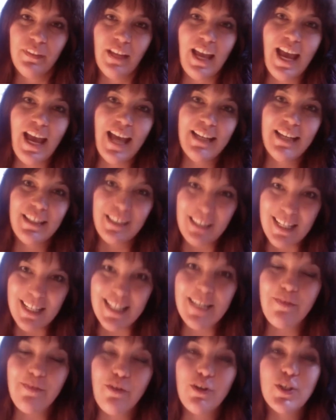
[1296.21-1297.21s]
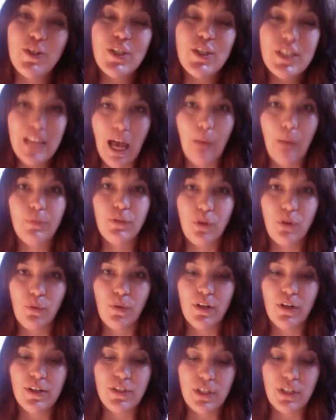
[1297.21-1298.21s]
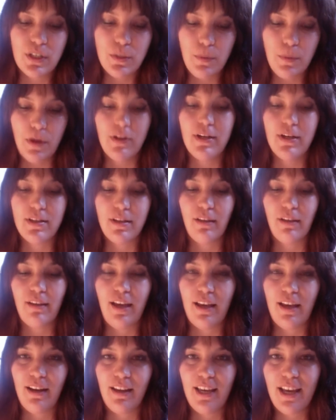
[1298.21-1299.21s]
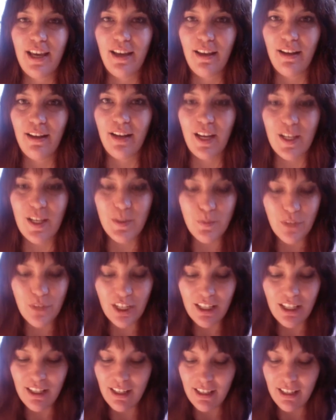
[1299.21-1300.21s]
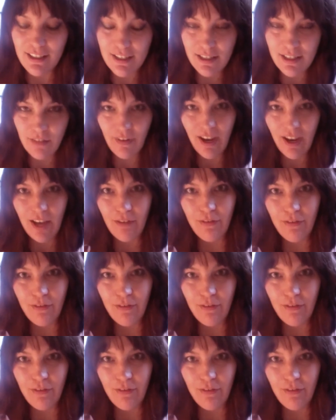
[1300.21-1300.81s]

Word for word: And this first step towards experiencing that again is bringing in the divine